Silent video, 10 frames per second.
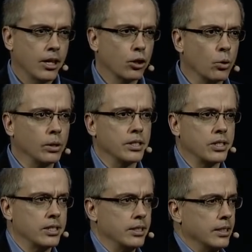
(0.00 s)
The Google
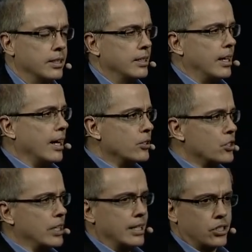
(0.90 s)
Assistant
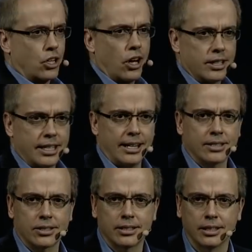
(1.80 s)
understands
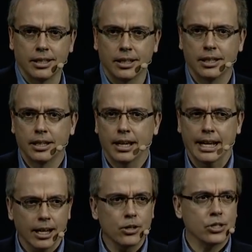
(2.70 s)
context
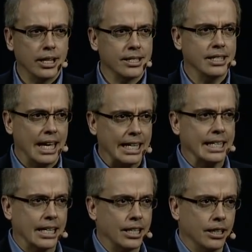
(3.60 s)
and understands the
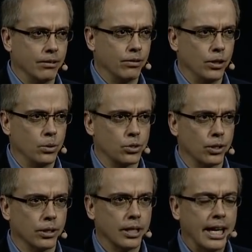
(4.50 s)
identity of the
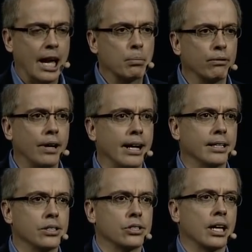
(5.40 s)
user and
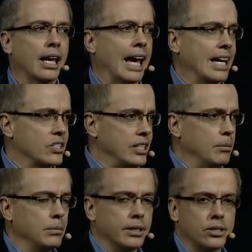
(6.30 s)
provides a
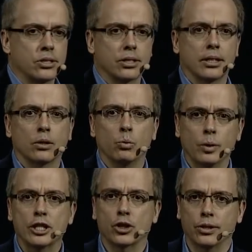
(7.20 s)
seamless,
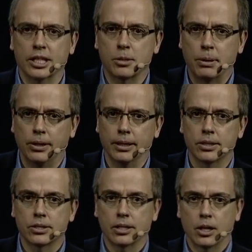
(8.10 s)
richer
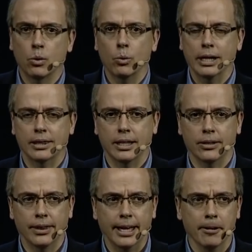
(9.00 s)
experience right there
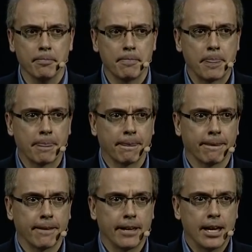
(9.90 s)
and then.
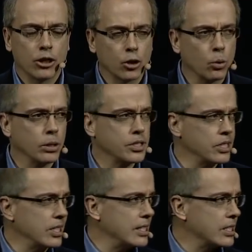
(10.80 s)
The Google Assistant